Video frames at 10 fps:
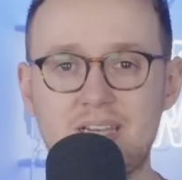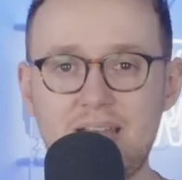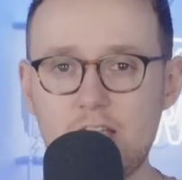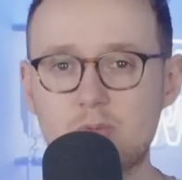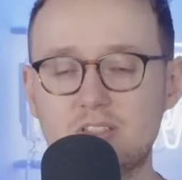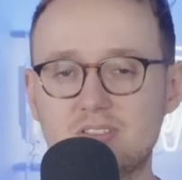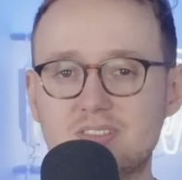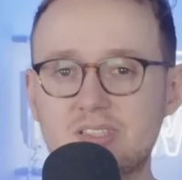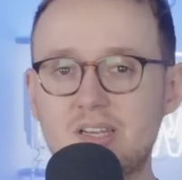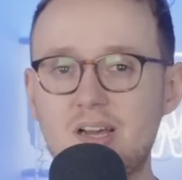
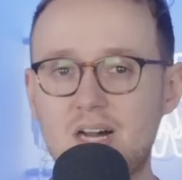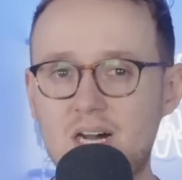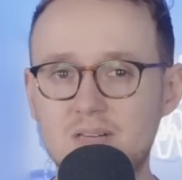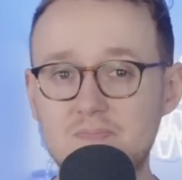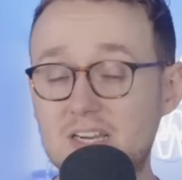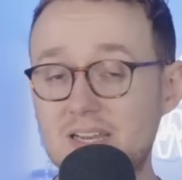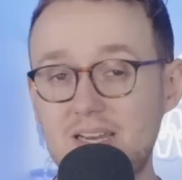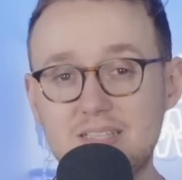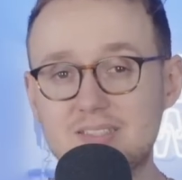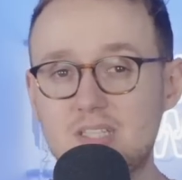neighbours are
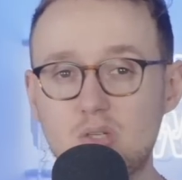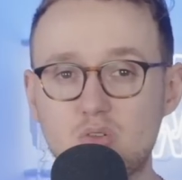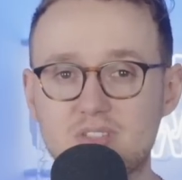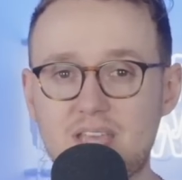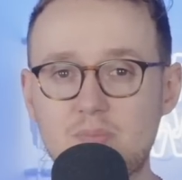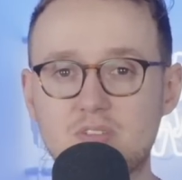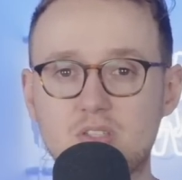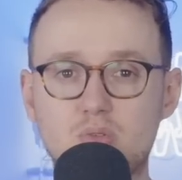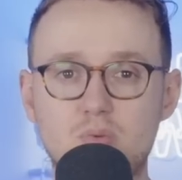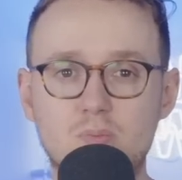clearly still
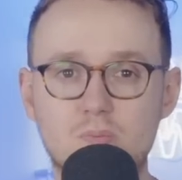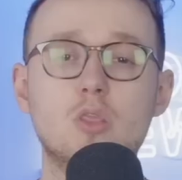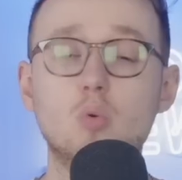sceptical. The